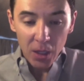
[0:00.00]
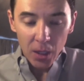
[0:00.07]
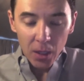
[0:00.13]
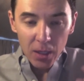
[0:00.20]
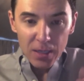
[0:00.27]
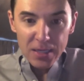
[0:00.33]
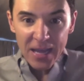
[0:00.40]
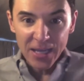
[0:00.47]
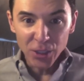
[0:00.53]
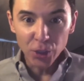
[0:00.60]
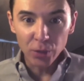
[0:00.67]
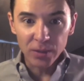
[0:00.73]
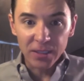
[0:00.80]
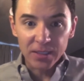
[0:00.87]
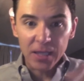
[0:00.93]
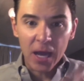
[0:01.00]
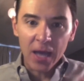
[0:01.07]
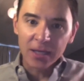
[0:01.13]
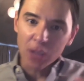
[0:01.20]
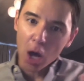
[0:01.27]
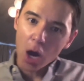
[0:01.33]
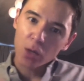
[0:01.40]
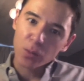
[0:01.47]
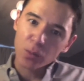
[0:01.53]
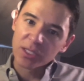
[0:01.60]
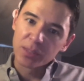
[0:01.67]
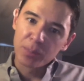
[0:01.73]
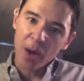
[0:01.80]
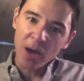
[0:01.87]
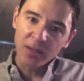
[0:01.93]
nature designed our
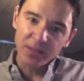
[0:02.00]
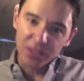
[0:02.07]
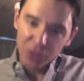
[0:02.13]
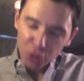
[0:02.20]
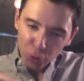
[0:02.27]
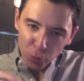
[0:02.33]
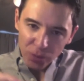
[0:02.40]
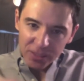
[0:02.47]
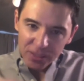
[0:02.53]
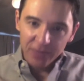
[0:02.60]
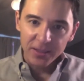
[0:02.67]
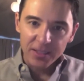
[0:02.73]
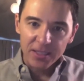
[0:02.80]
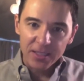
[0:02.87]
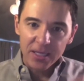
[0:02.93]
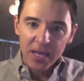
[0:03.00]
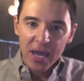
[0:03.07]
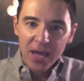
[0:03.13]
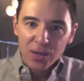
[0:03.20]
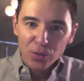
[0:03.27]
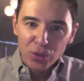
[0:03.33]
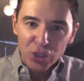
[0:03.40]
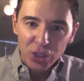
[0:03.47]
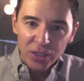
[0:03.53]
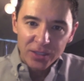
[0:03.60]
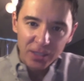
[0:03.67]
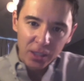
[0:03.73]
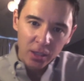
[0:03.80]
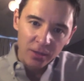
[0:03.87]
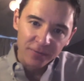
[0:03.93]
responses to give us the energy
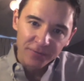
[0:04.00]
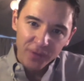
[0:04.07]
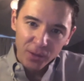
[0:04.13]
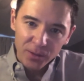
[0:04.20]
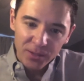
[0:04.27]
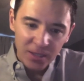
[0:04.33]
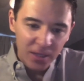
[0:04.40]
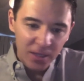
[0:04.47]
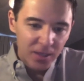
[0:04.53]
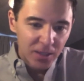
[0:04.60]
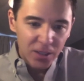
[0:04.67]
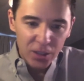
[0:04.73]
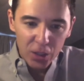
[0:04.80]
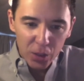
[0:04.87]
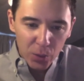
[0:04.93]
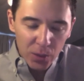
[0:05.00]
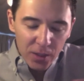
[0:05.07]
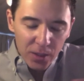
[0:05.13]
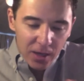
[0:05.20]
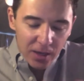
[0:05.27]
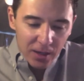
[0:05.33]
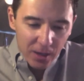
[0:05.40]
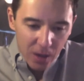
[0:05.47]
to convert you know uh,